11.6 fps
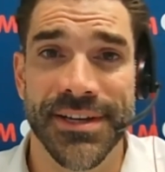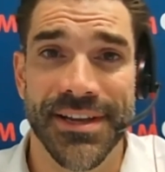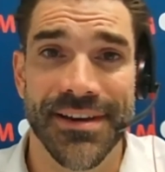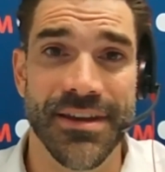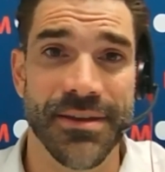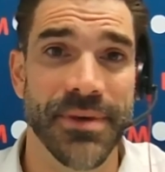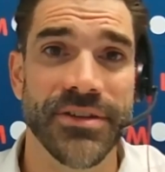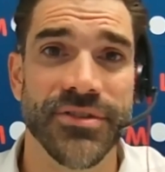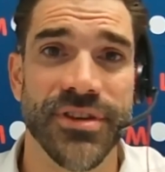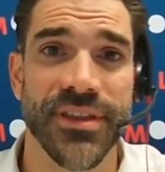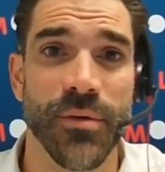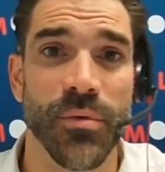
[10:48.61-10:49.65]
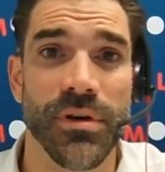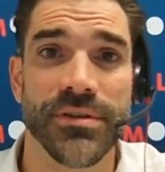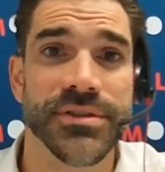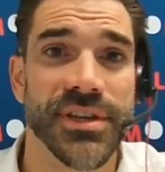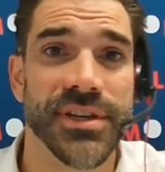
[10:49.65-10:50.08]
Like you mentioned there, 1
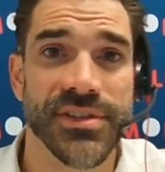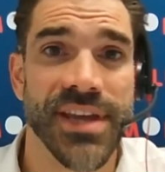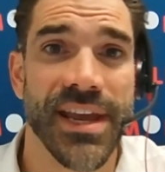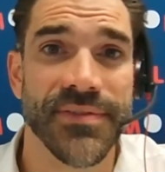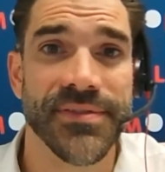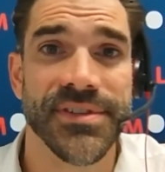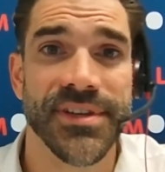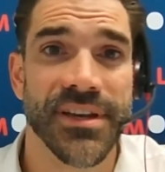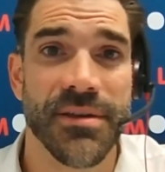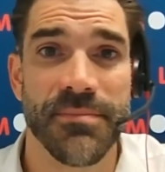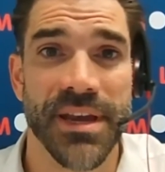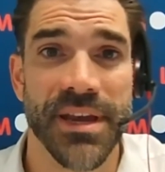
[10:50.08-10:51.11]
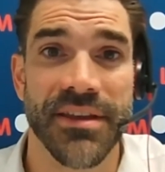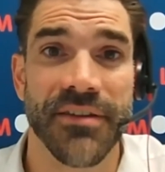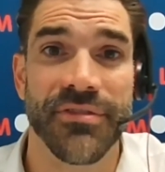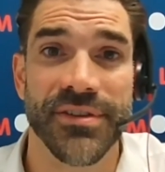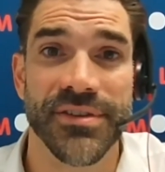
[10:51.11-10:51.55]
or 2 cents, it can be a
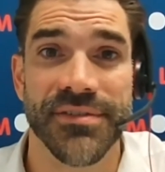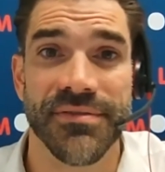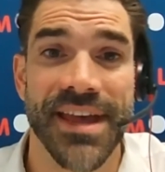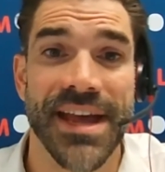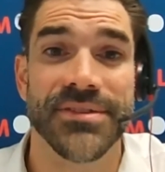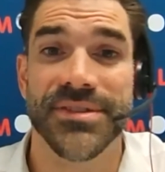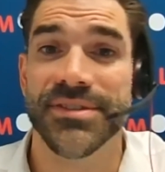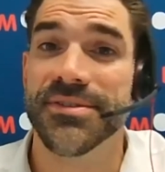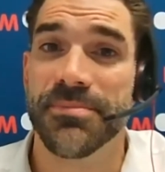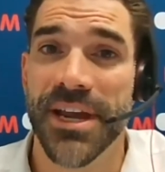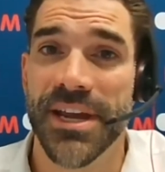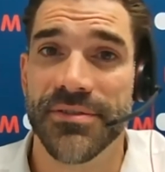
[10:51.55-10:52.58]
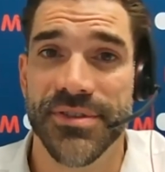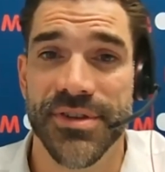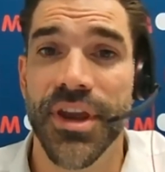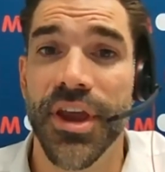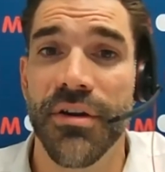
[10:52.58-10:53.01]
difference of thousands of pounds
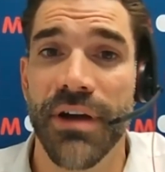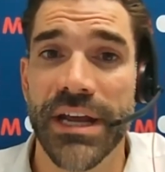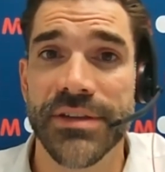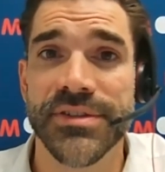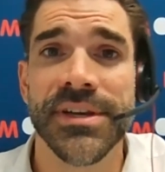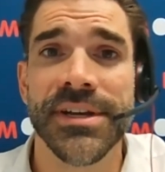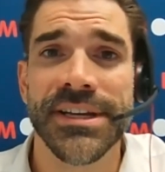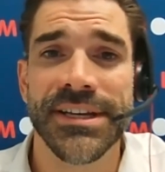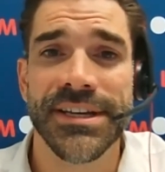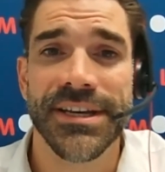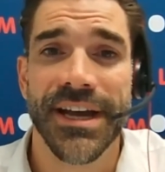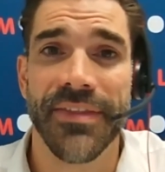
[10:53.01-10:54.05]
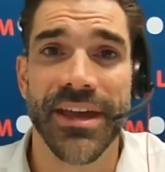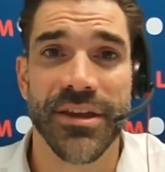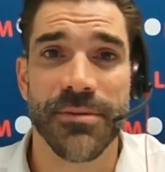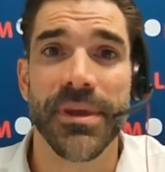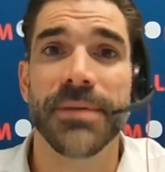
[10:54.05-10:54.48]
and euros. And that
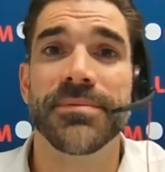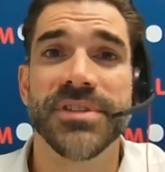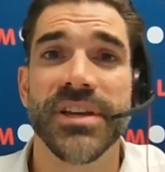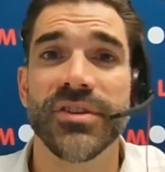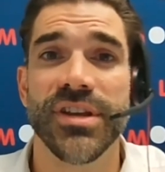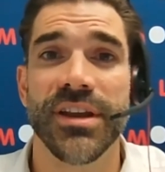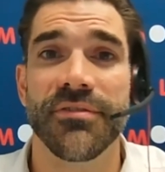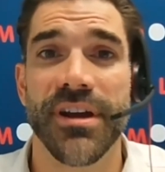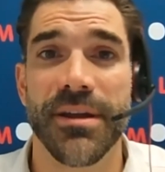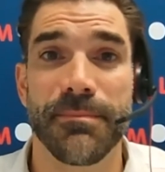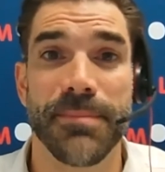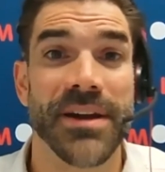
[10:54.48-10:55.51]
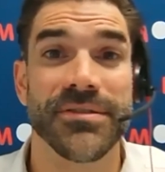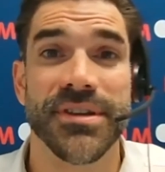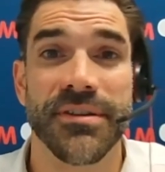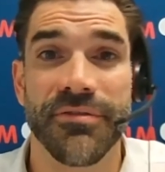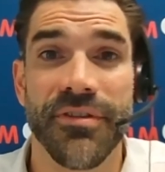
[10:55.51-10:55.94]
could be potentially a very
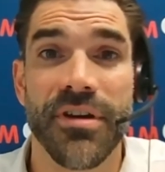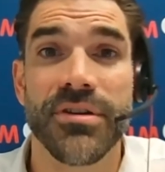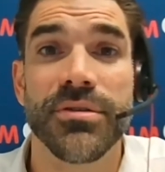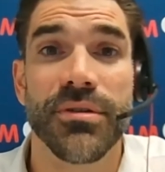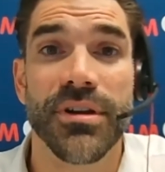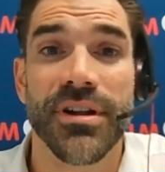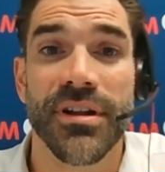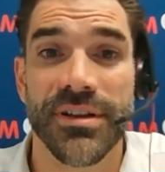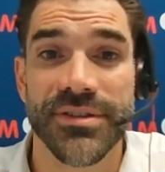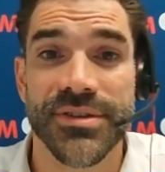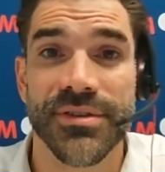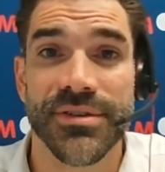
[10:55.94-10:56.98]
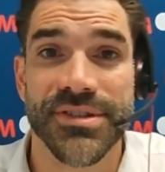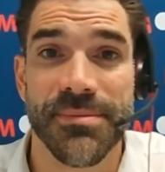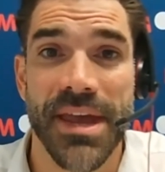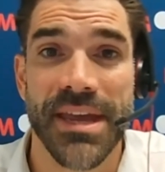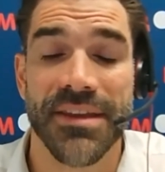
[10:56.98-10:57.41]
embarrassing phone call a client's got to
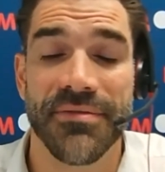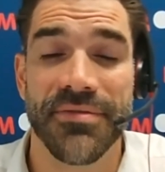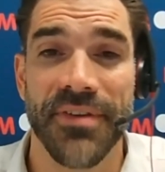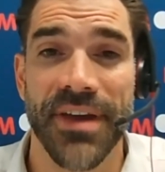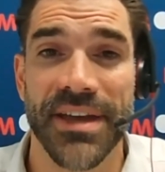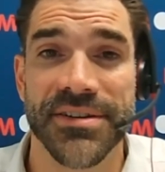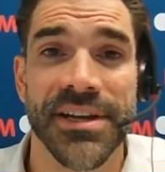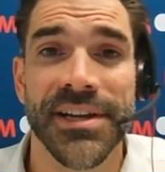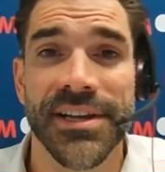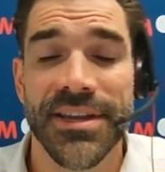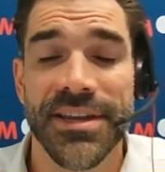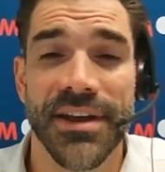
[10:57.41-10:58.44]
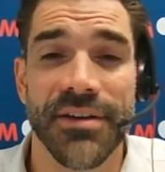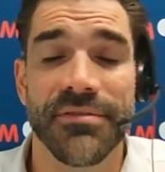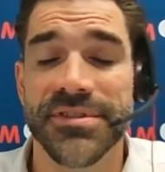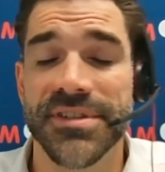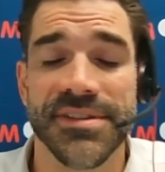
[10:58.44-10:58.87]
make if you've had, and
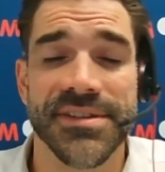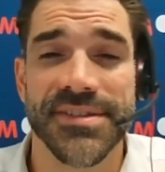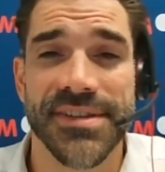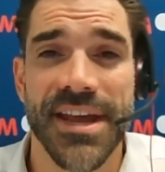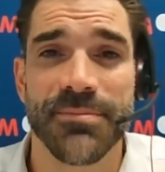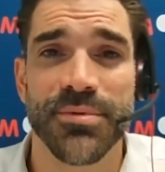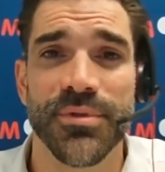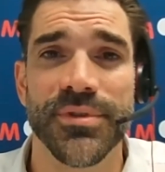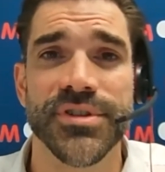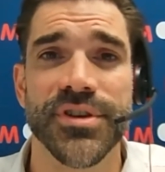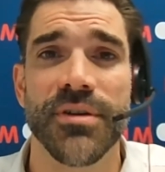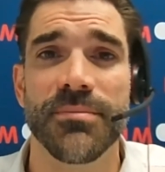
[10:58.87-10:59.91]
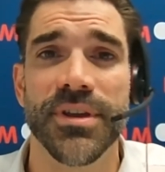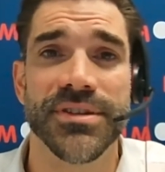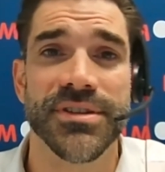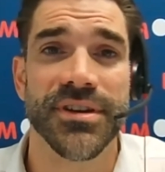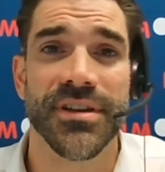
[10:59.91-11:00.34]
obviously this doesn't happen all the time, but you
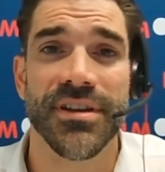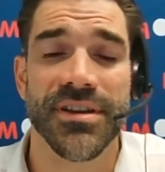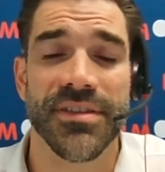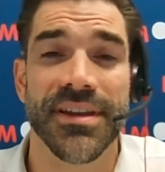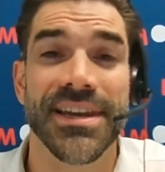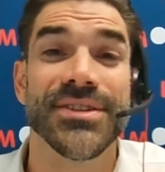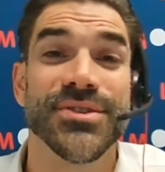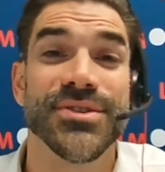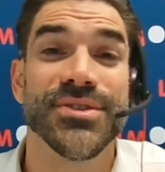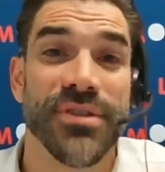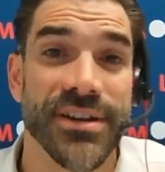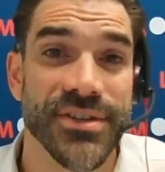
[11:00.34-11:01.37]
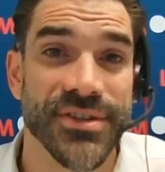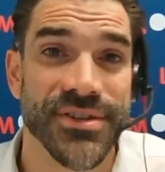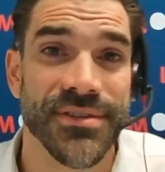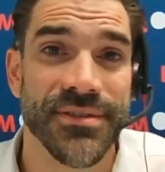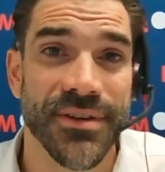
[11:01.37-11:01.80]
took look at the Liz
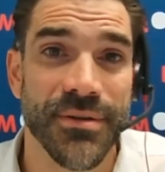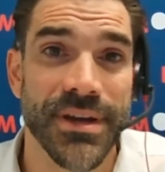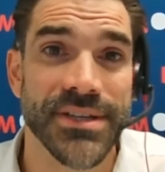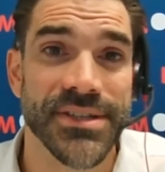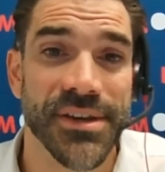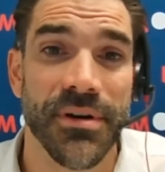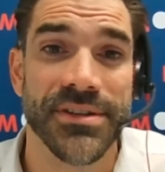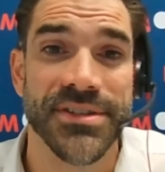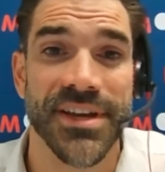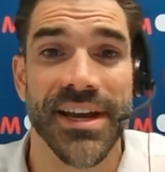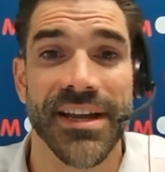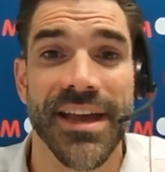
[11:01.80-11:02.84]
Truss Crazy Kwartang